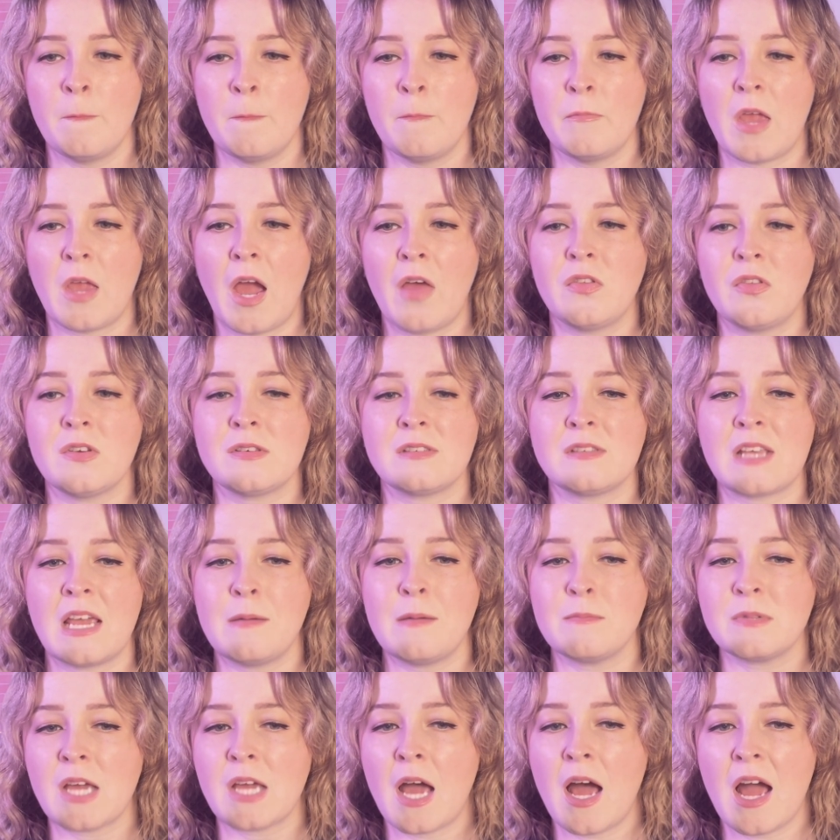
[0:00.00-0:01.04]
At the
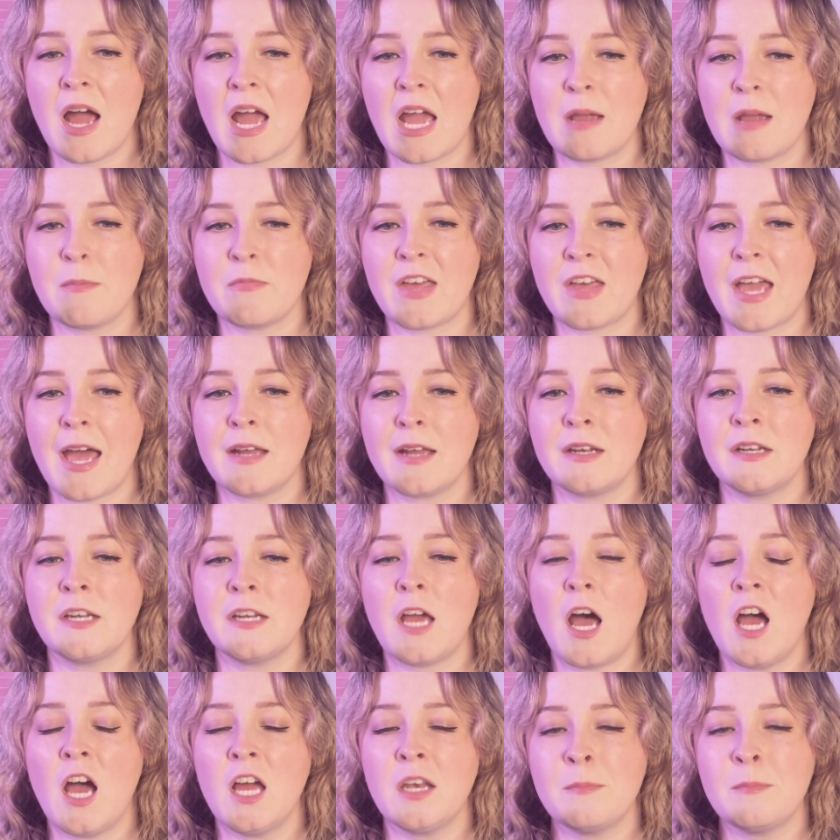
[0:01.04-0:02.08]
same time, they had an
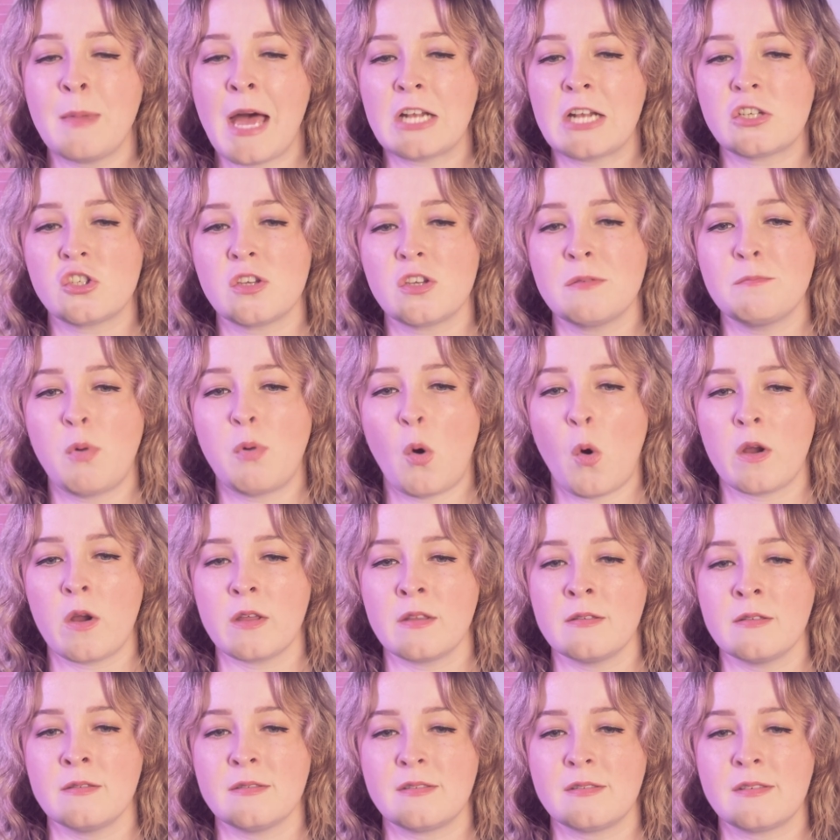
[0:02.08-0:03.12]
unmatched
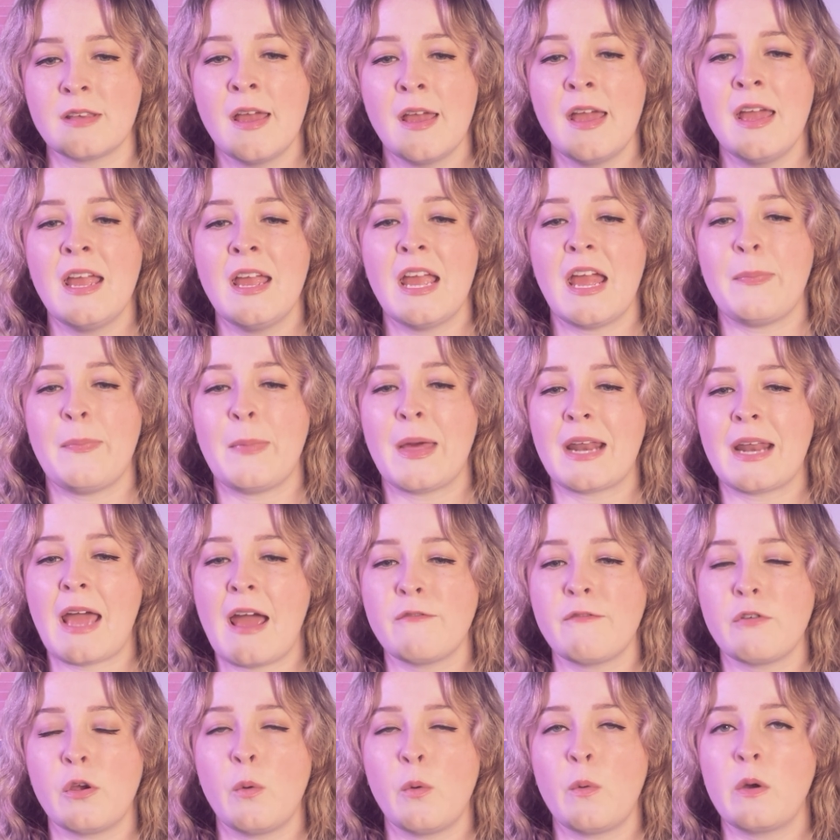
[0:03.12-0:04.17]
importance in that
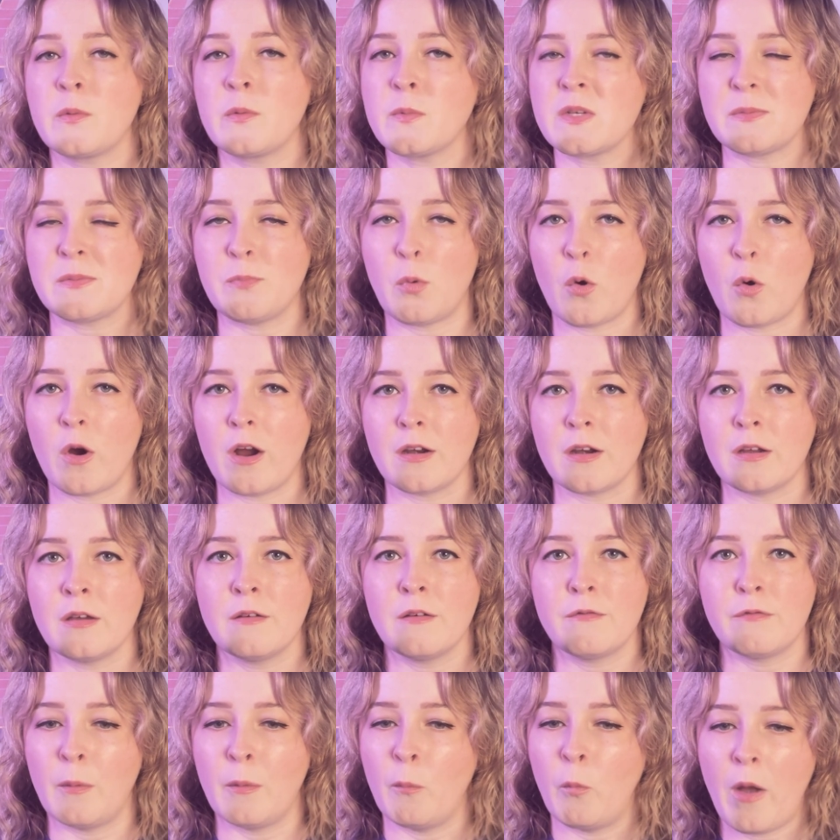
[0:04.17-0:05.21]
everyone was born
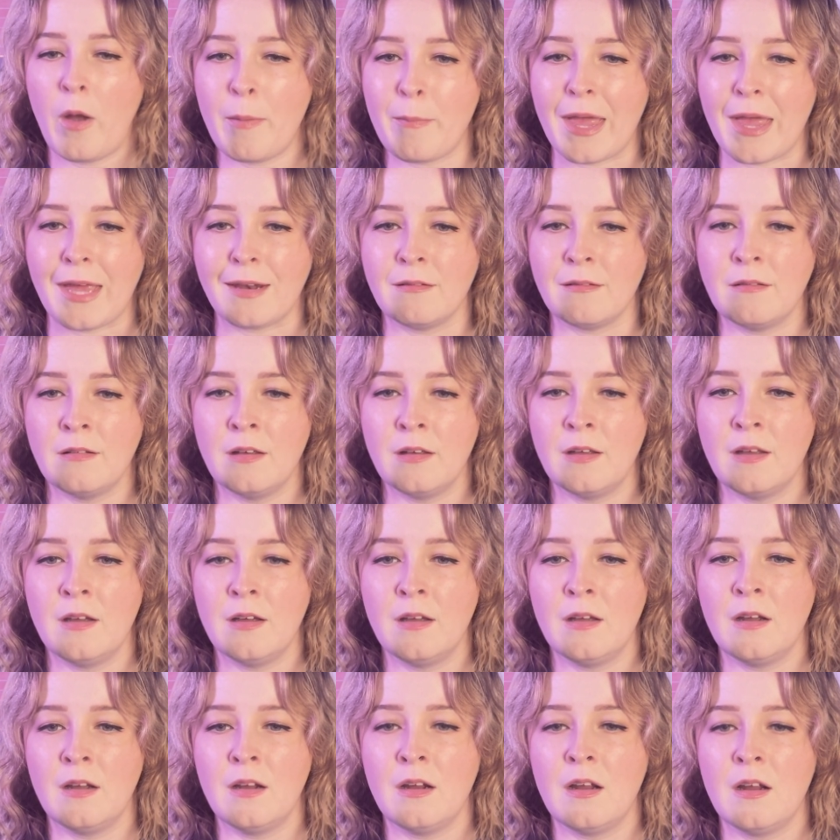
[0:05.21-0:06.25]
from women.
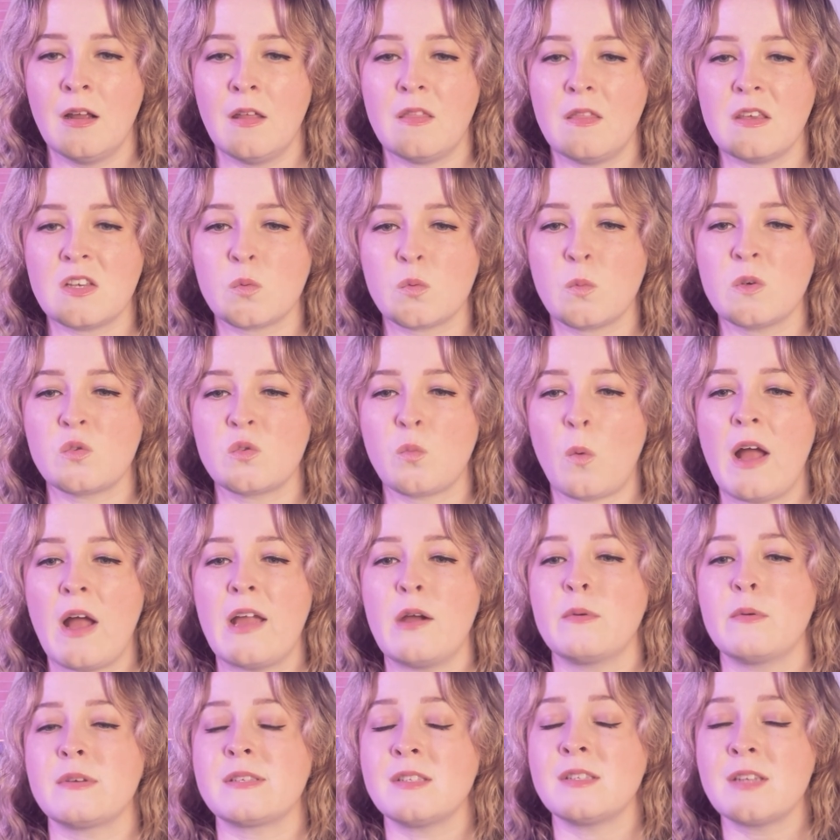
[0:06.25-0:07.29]
This was why
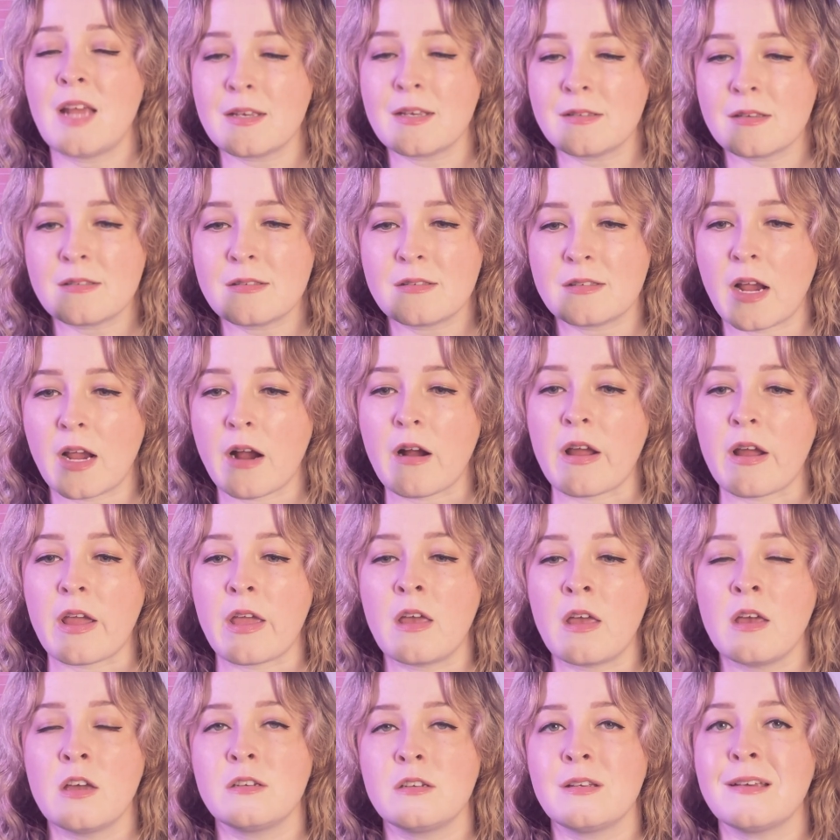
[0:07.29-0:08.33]
it was
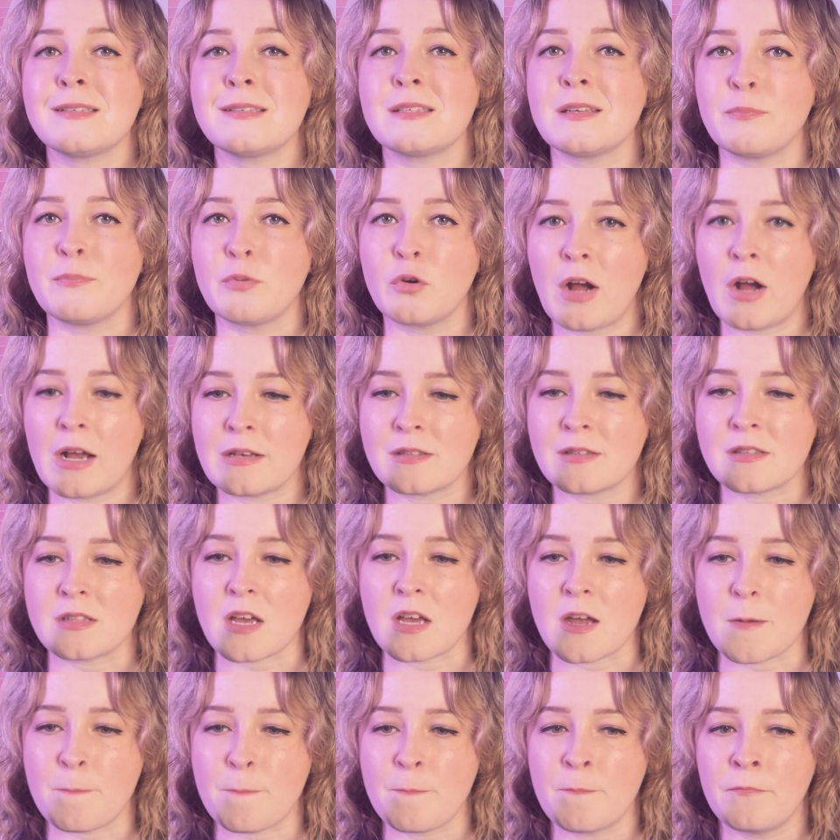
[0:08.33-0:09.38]
necessary to suppress
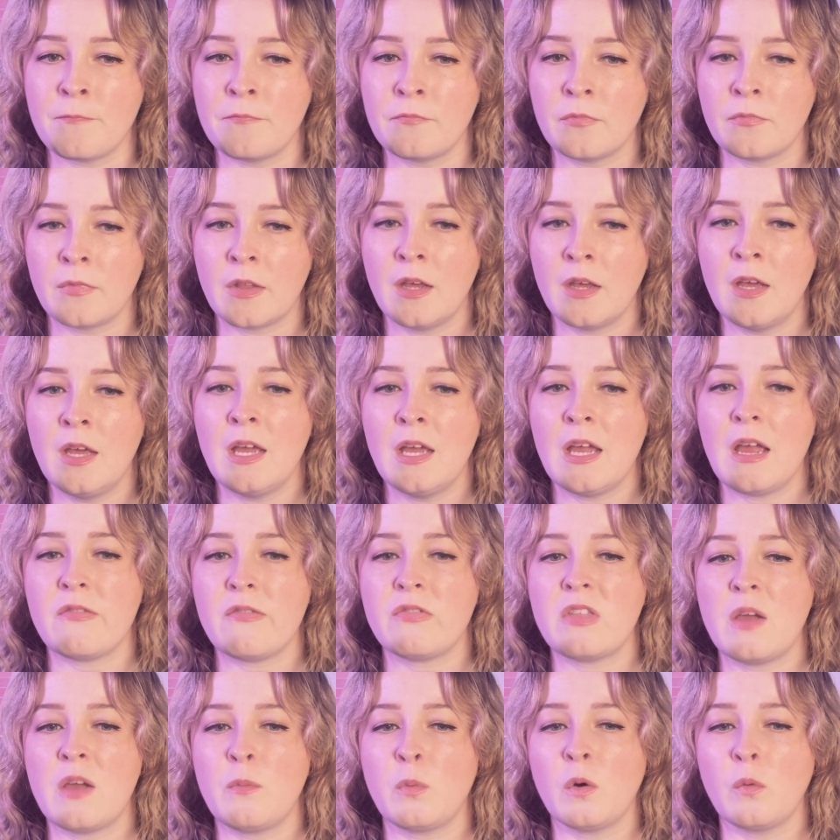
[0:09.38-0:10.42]
them. If
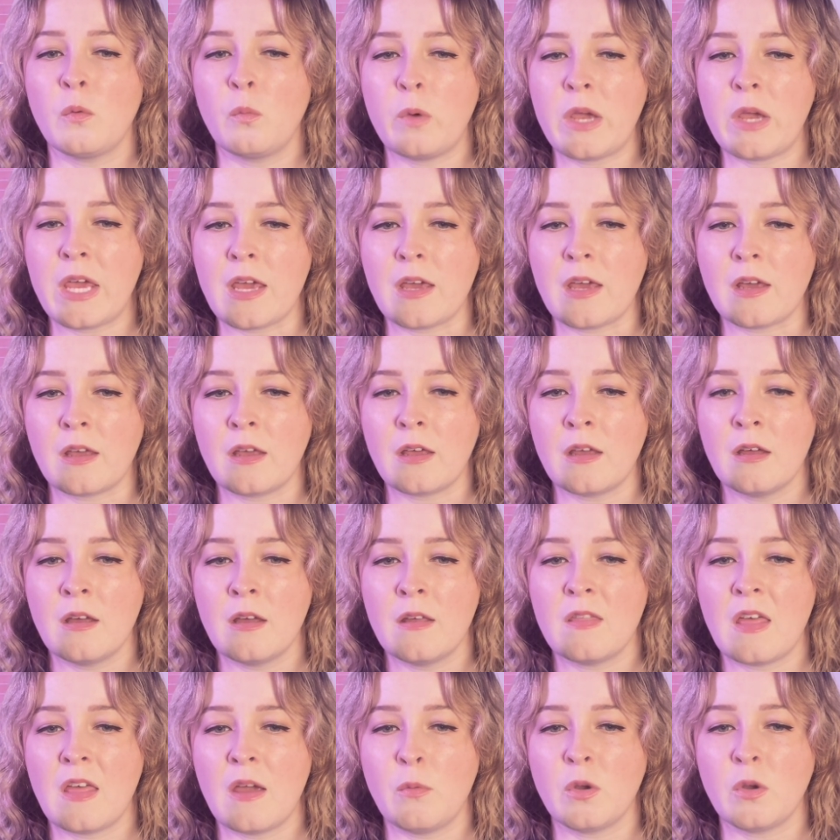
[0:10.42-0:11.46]
they were weak,
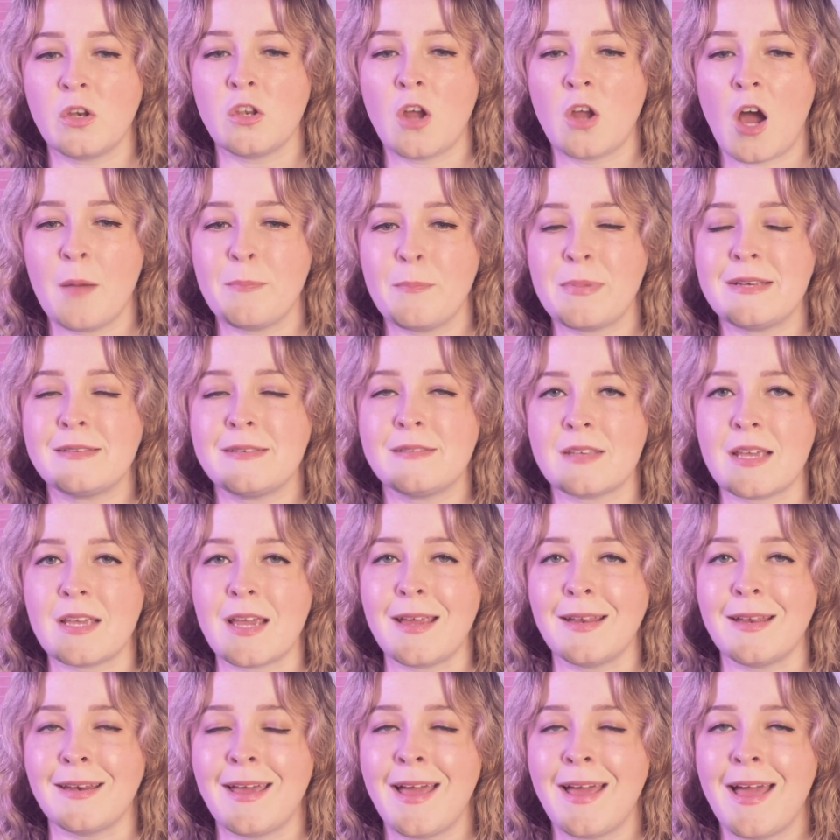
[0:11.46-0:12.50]
they would not be
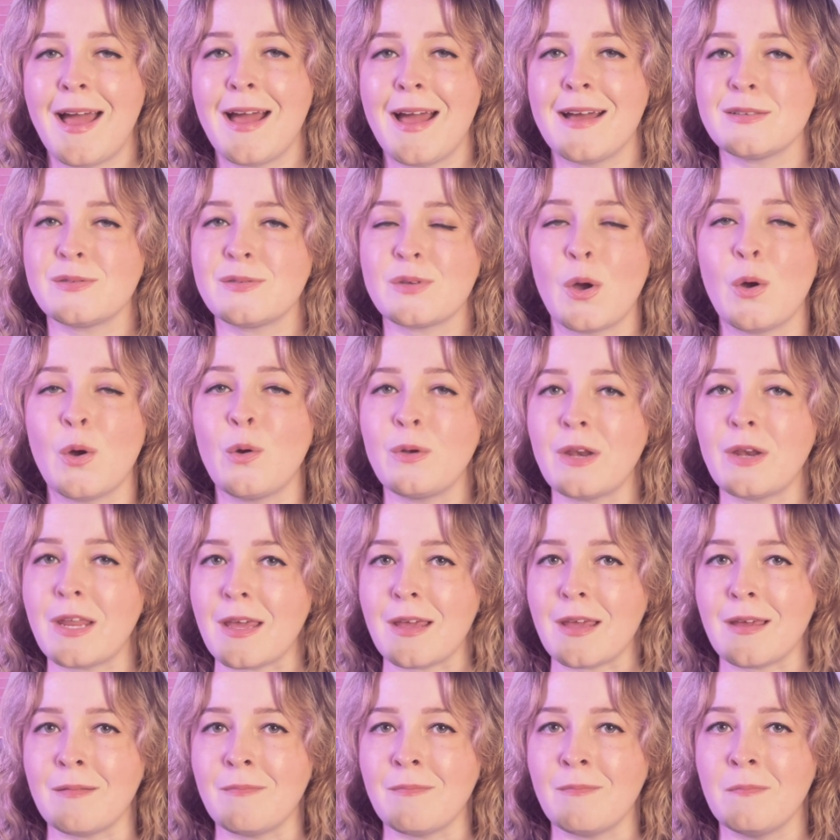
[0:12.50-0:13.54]
seen as
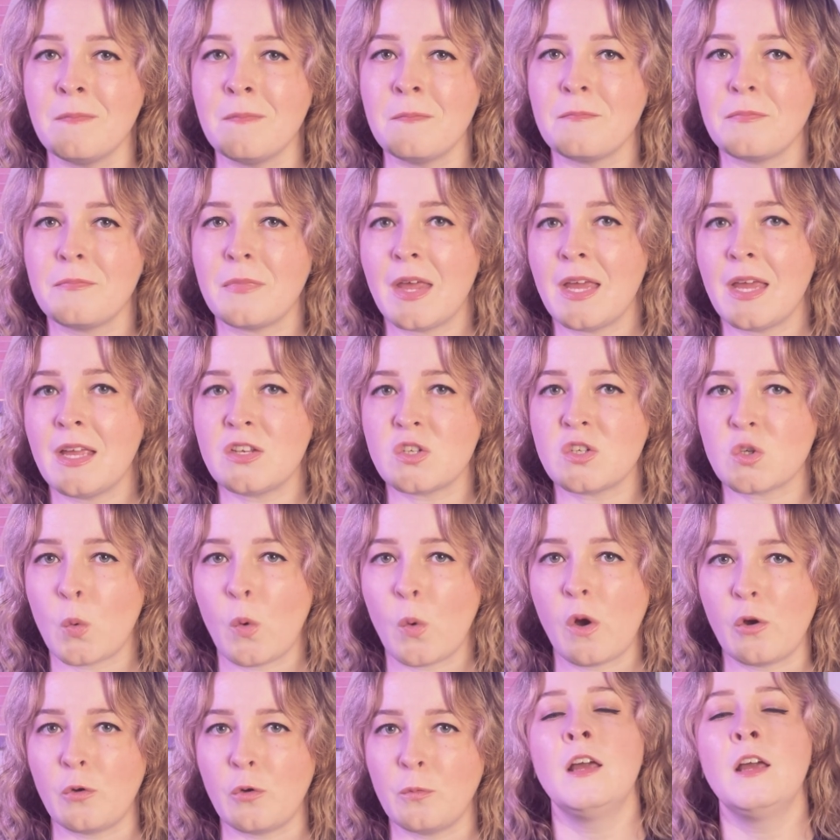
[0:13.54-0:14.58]
Oni." End quote.